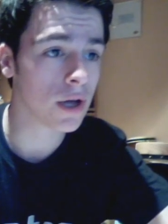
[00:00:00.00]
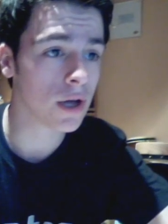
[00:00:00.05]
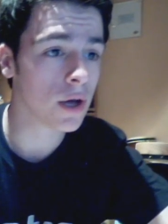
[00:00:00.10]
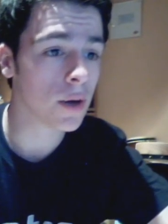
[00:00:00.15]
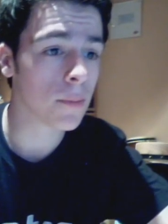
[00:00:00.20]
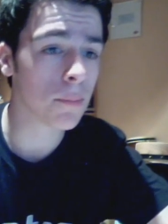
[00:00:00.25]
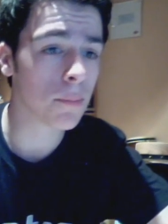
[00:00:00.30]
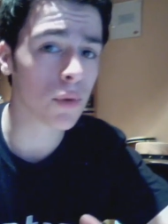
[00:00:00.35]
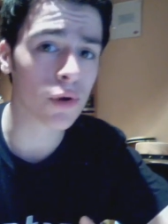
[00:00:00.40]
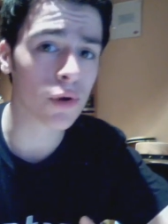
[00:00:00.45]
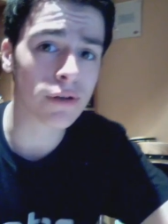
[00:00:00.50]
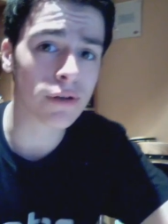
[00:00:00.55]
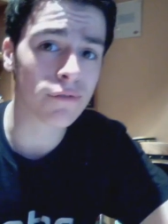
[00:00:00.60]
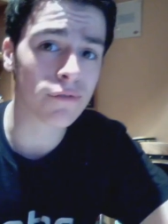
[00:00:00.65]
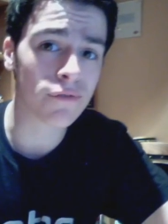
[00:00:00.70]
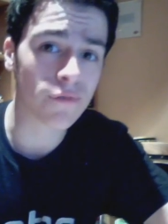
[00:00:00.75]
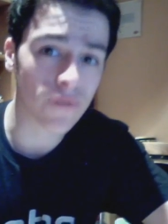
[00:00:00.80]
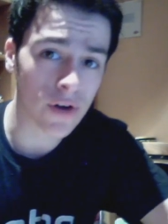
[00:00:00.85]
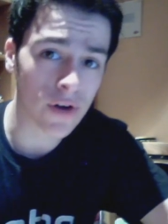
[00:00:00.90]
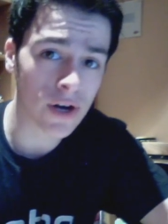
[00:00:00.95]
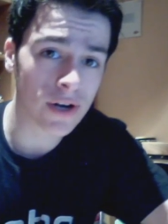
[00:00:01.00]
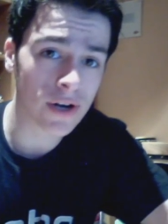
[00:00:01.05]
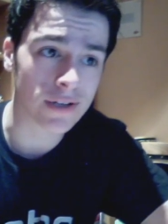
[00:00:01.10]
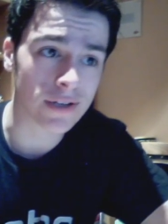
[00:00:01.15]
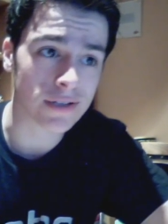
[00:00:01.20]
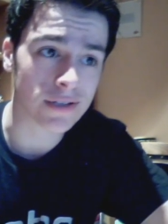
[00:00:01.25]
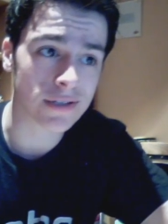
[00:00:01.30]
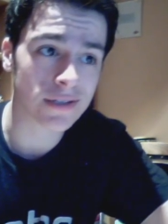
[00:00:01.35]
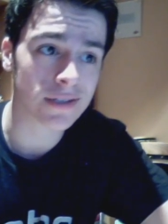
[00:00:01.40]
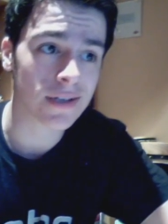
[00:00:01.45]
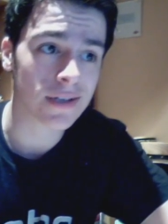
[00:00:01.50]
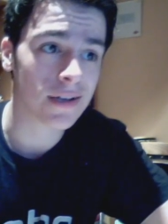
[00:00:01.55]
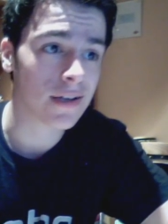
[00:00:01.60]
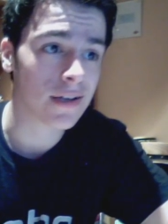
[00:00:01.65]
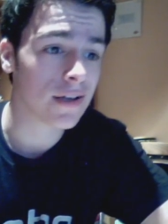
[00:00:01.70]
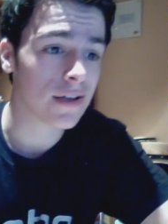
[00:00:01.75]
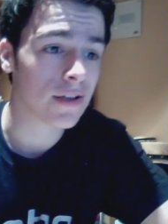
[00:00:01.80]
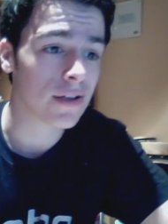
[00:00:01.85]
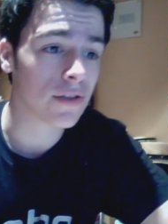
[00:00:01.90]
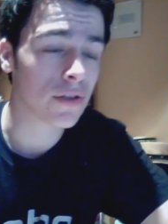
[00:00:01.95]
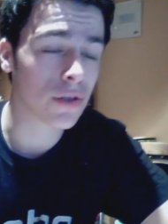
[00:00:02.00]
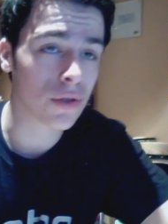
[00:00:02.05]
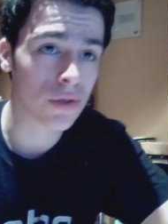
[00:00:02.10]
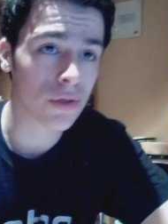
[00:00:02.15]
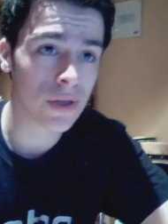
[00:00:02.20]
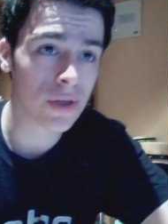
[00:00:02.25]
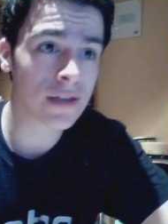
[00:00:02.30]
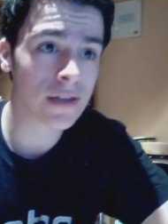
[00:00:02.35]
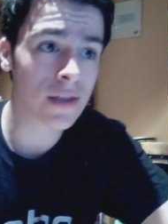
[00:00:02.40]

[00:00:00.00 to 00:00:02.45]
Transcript: But in fairness, the thing